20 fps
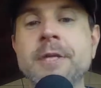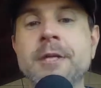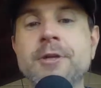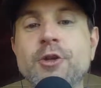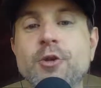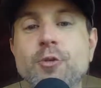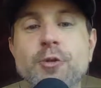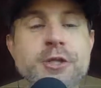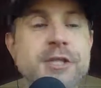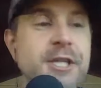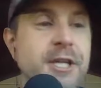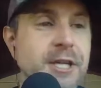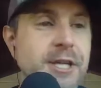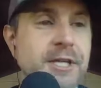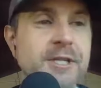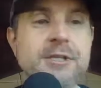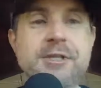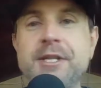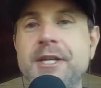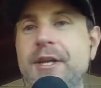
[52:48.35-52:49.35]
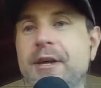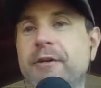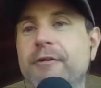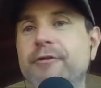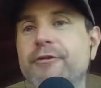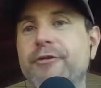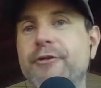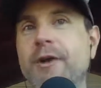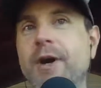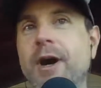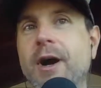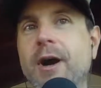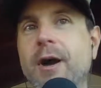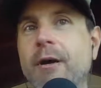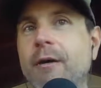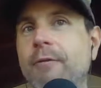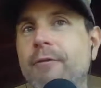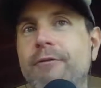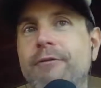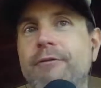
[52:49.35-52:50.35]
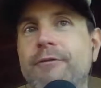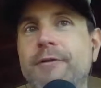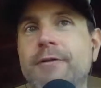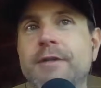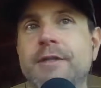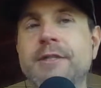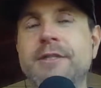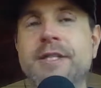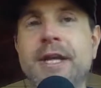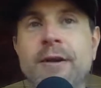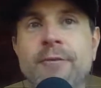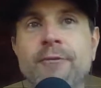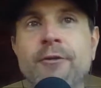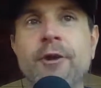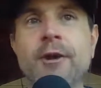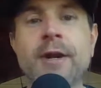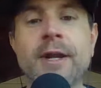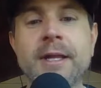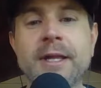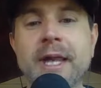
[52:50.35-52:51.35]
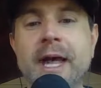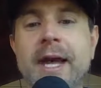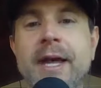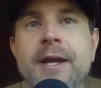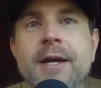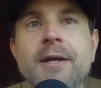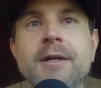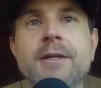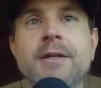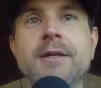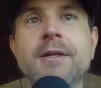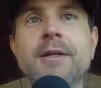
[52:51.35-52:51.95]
the resiliency of Denver and Atlanta.